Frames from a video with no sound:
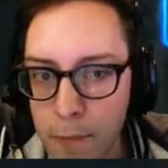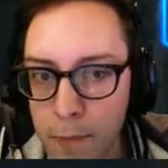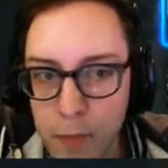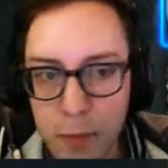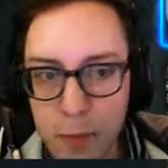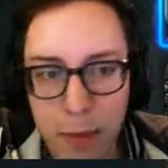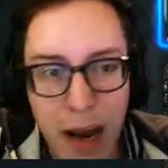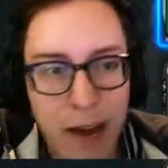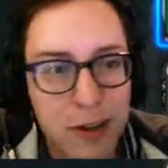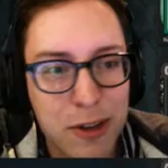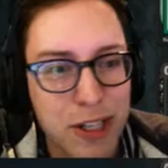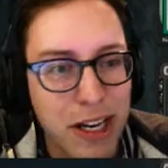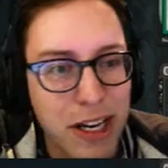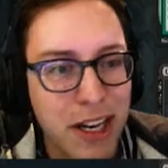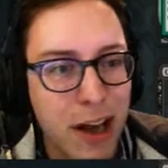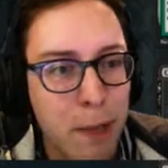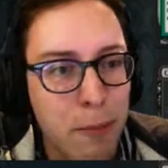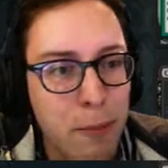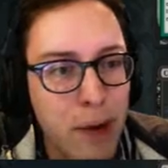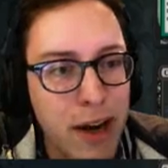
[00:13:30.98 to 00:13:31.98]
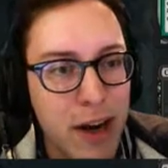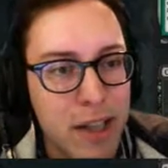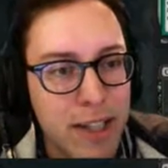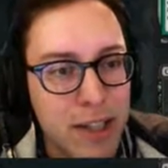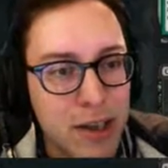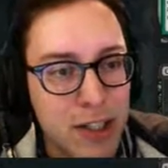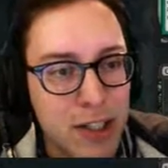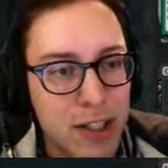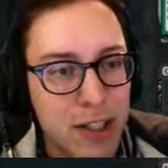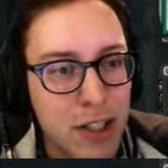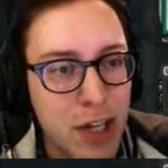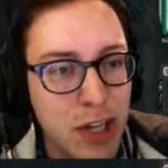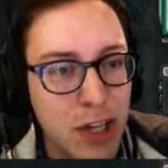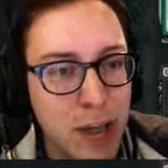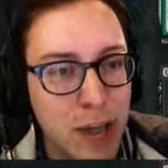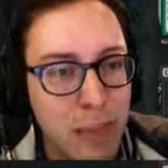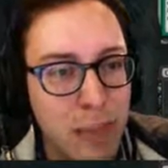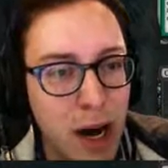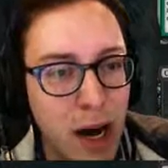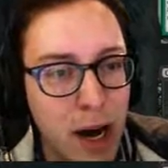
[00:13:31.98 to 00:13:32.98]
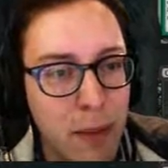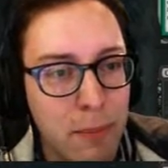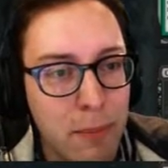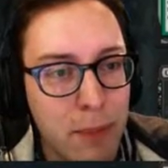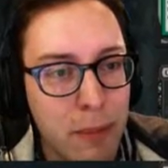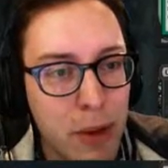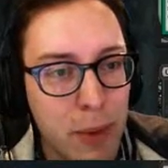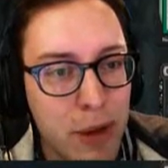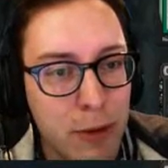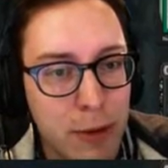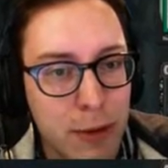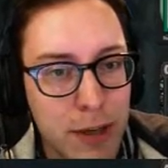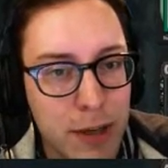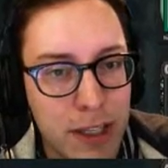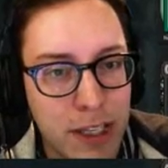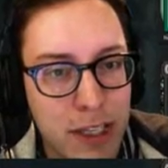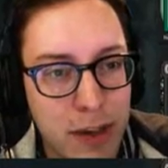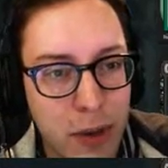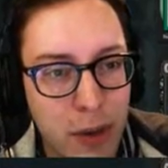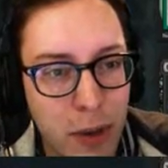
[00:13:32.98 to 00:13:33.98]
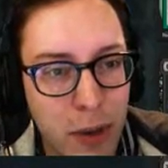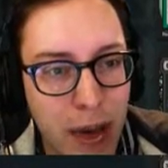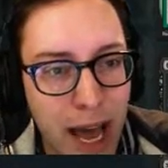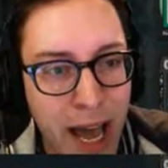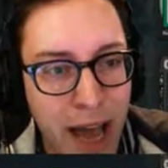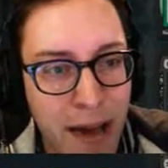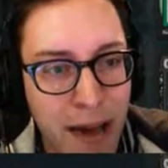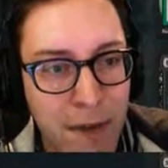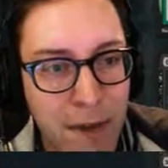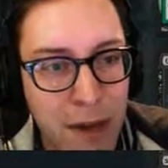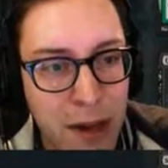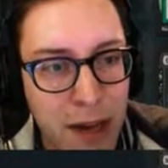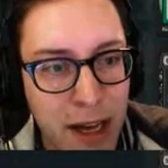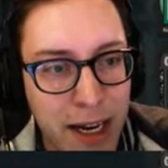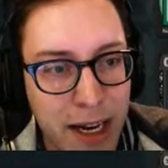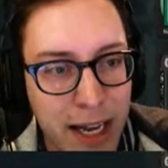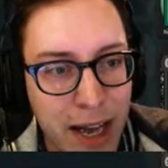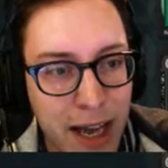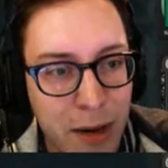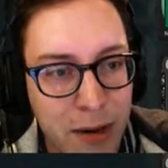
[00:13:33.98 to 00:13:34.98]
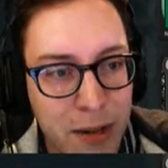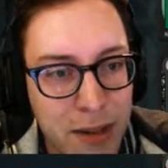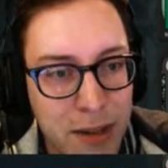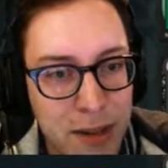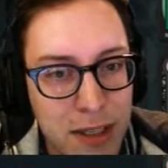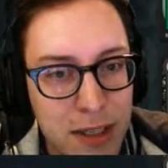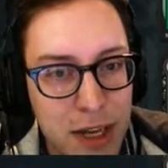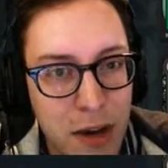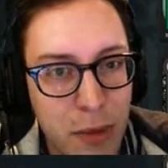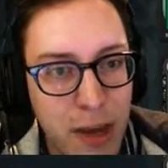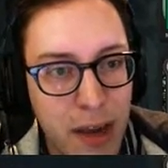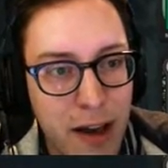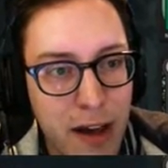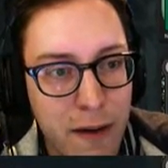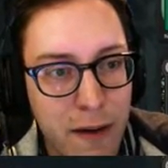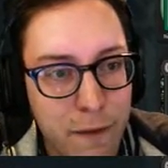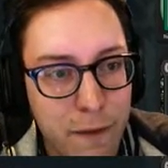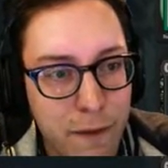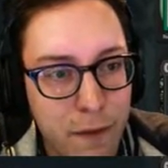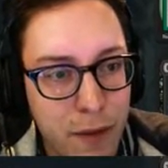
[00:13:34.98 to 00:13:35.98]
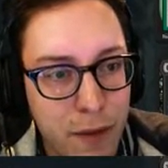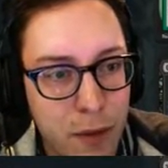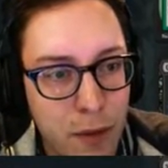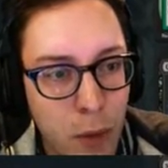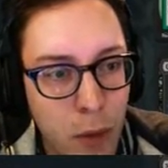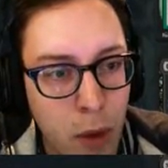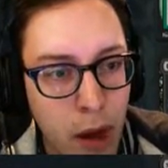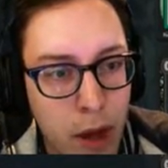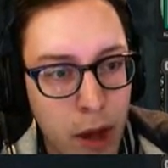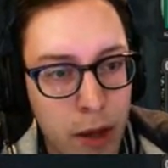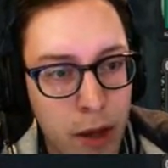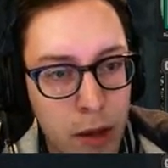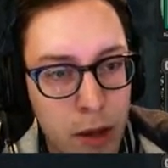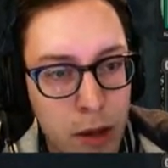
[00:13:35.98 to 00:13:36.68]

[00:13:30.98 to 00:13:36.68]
Biogenic Upgrade is such a bomb, but we really don't have a lot of counters. We have 1.